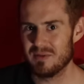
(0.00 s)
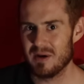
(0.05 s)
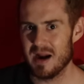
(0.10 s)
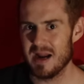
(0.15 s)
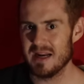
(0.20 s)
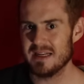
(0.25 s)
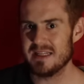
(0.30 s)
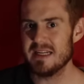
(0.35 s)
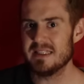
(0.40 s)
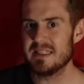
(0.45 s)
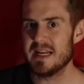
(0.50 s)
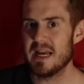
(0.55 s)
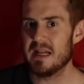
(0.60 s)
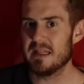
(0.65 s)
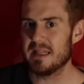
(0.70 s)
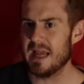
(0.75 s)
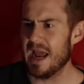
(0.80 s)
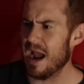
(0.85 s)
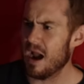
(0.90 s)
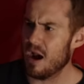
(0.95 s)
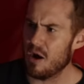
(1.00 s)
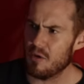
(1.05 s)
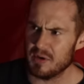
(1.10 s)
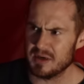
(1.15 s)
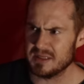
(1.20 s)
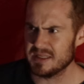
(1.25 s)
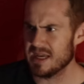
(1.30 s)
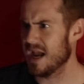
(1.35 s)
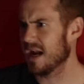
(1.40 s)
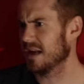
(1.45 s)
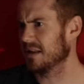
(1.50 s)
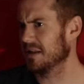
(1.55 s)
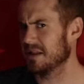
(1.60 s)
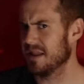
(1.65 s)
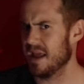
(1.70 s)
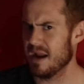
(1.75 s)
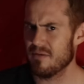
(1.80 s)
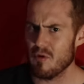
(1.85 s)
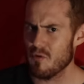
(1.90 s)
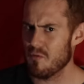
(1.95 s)
where I detailed how exactly
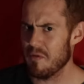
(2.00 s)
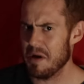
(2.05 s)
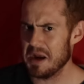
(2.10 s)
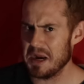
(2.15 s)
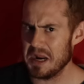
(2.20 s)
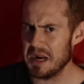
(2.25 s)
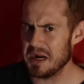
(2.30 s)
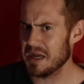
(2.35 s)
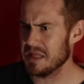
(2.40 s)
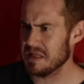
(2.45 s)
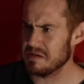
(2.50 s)
they were winning